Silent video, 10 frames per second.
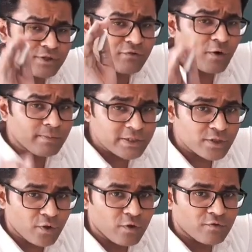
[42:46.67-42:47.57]
to the
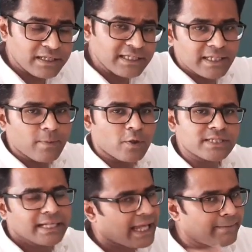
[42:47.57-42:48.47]
formation of lithium
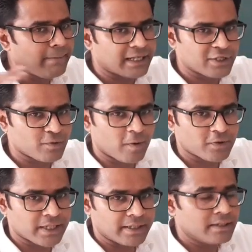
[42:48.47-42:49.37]
oxide and magnesium
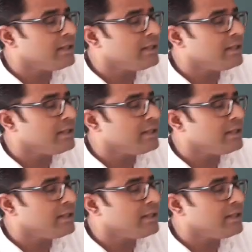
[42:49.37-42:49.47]
oxide.